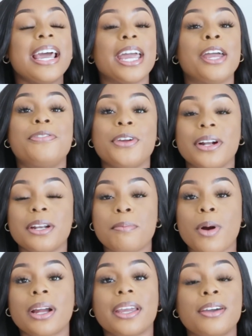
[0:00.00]
If you're in the
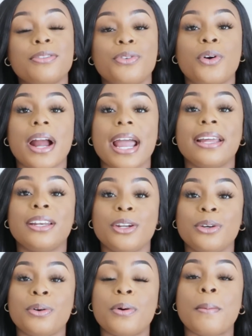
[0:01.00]
market for a
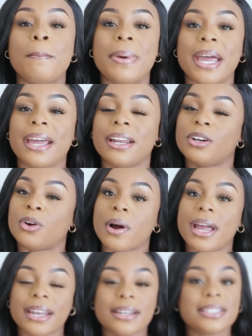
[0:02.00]
new bed, go
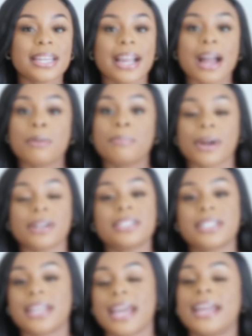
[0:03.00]
ahead and check out Birch
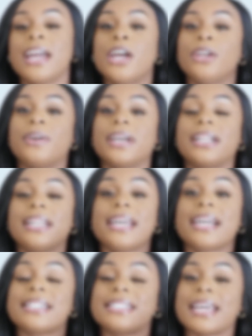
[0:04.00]
today. You can
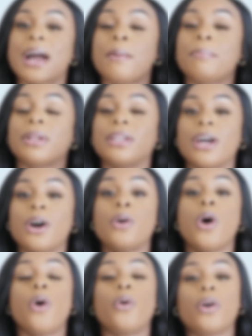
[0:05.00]
click down
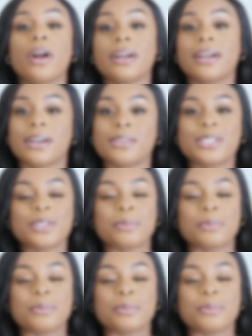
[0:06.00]
below or go to